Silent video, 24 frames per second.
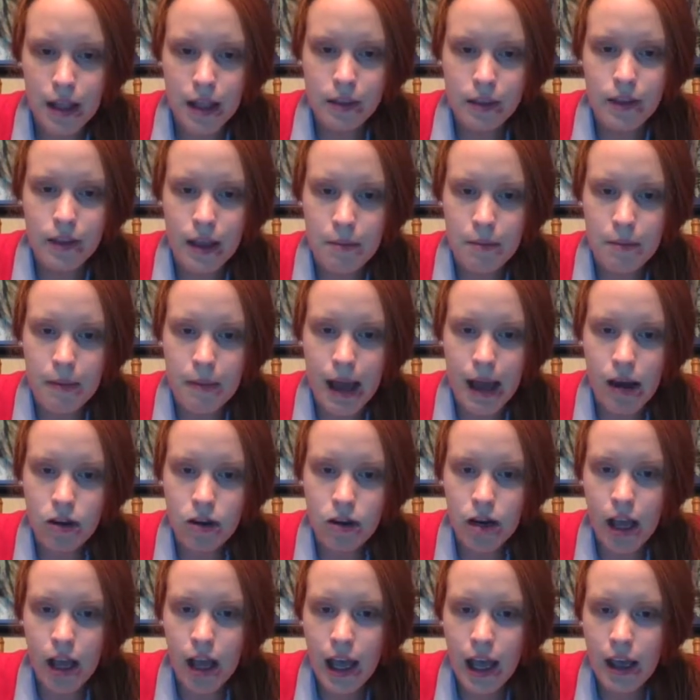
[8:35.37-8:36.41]
the
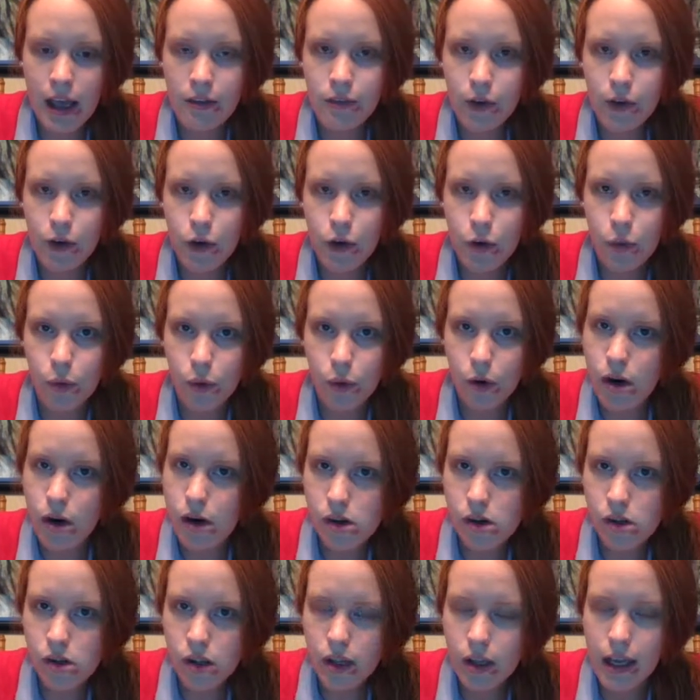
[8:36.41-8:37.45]
amount of
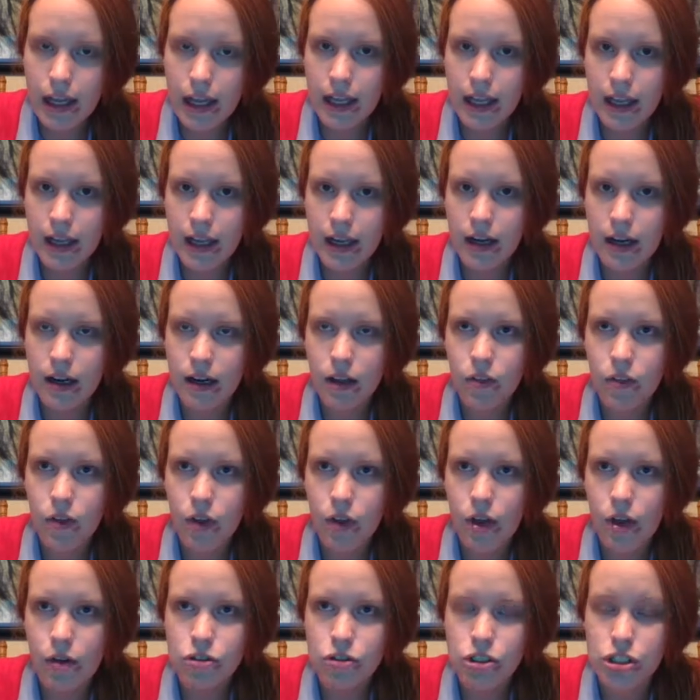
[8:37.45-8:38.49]
coral in
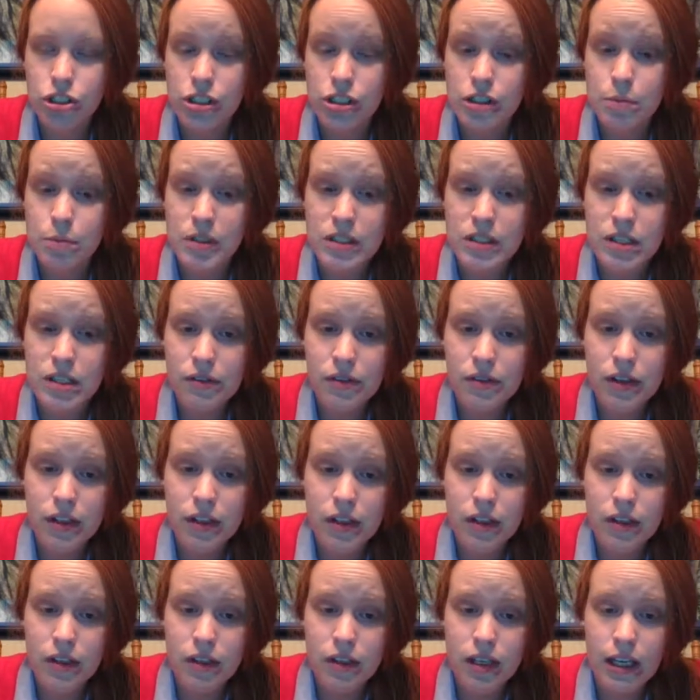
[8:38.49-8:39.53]
the ocean,
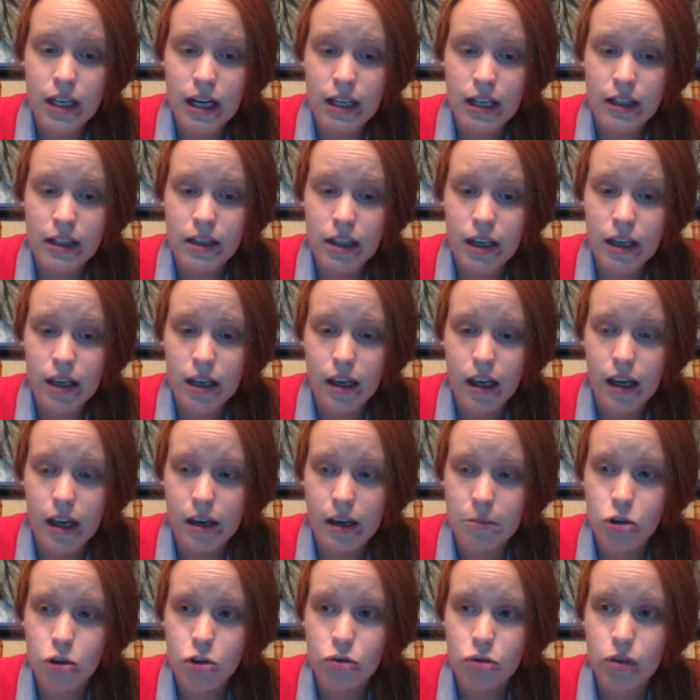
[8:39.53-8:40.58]
specifically looking at the
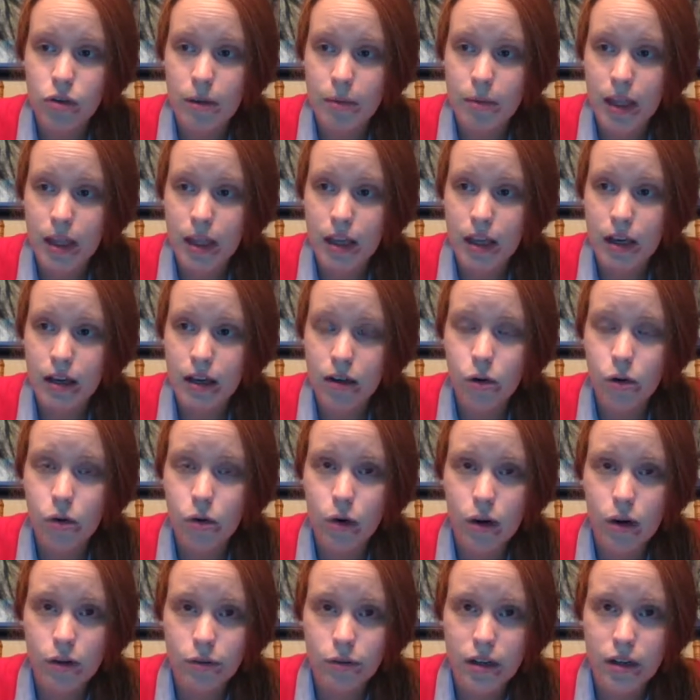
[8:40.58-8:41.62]
Caribbean
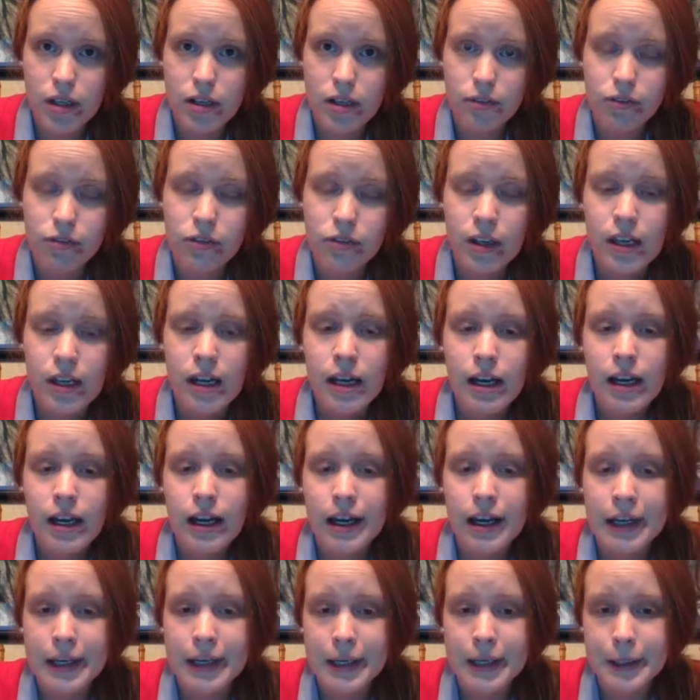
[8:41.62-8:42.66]
coral reef.
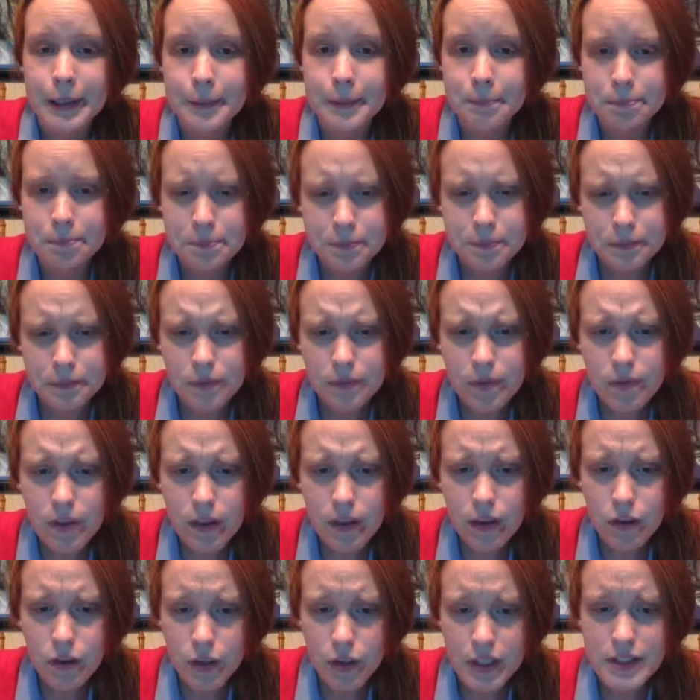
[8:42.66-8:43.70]

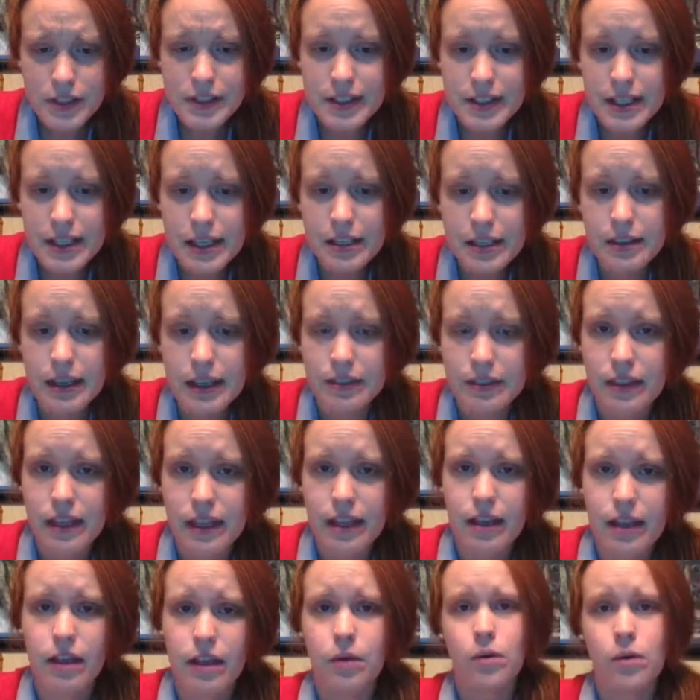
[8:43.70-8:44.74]
You can see that
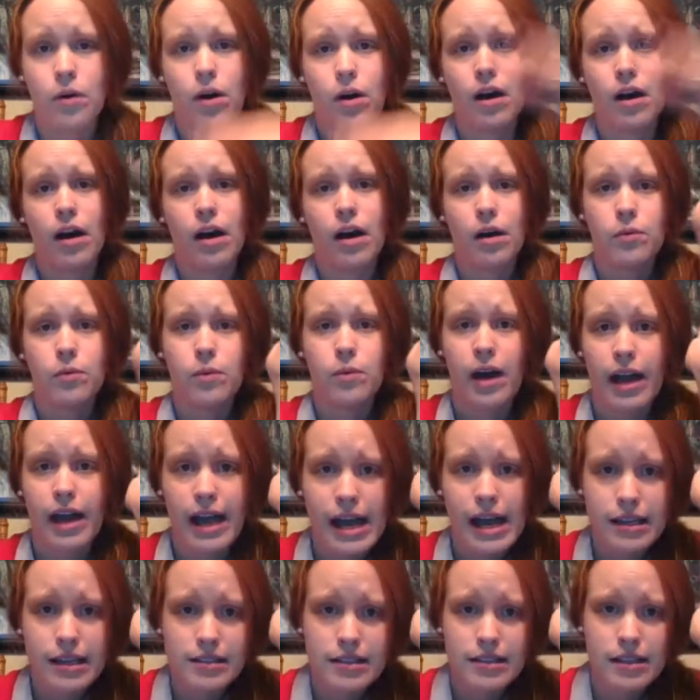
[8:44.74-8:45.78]
the
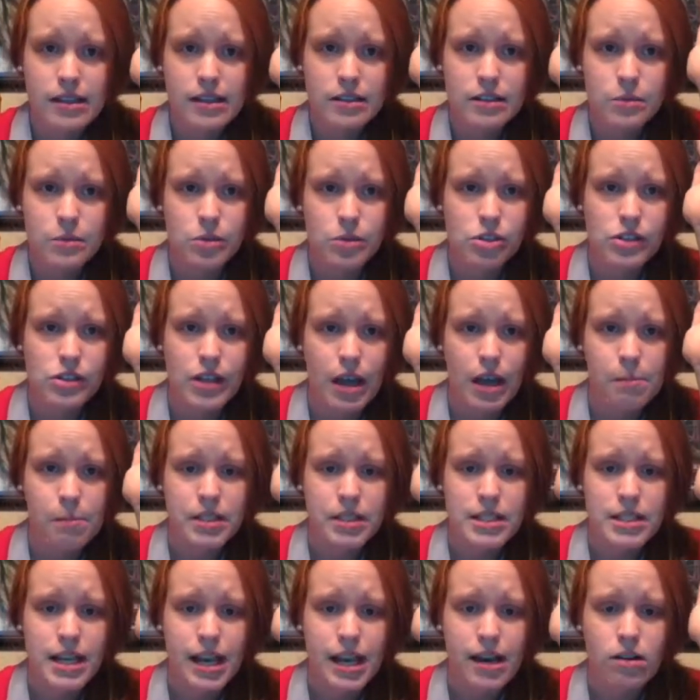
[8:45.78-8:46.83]
y-axis, which is up
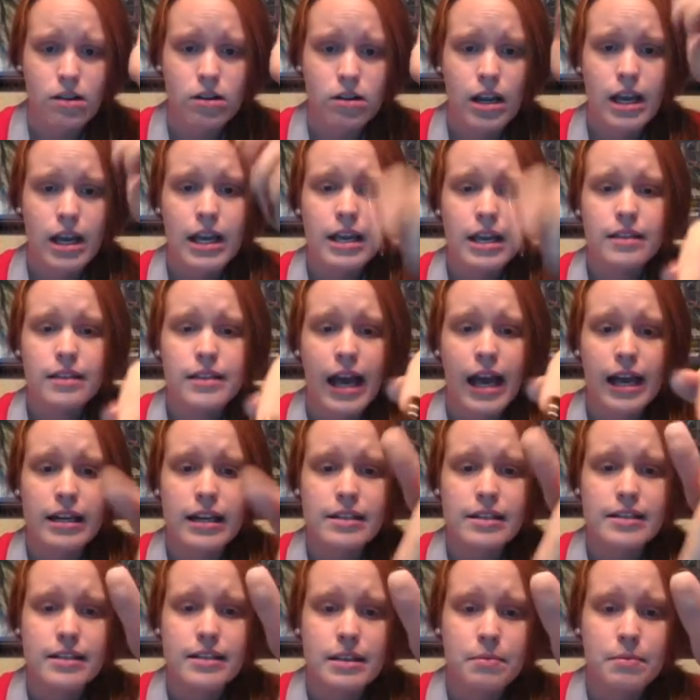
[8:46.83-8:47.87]
and down, that
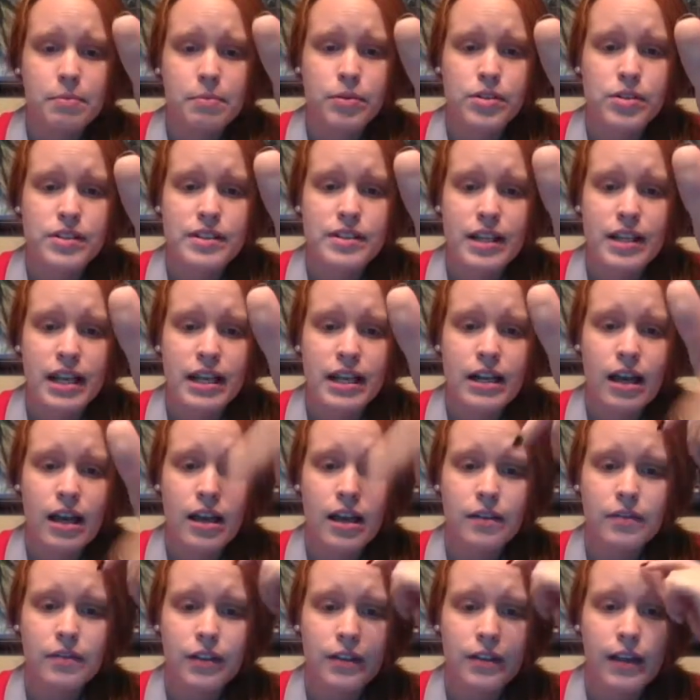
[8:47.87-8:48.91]
is the percent
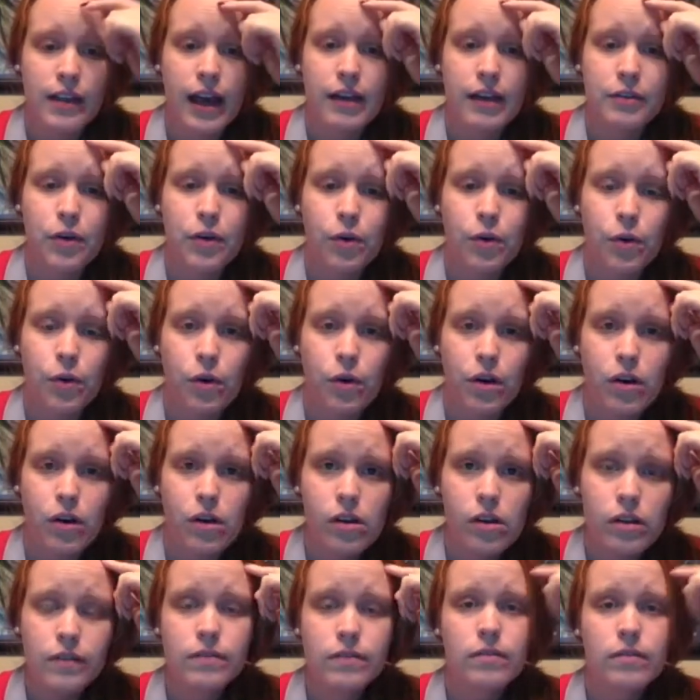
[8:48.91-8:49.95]
of the live coral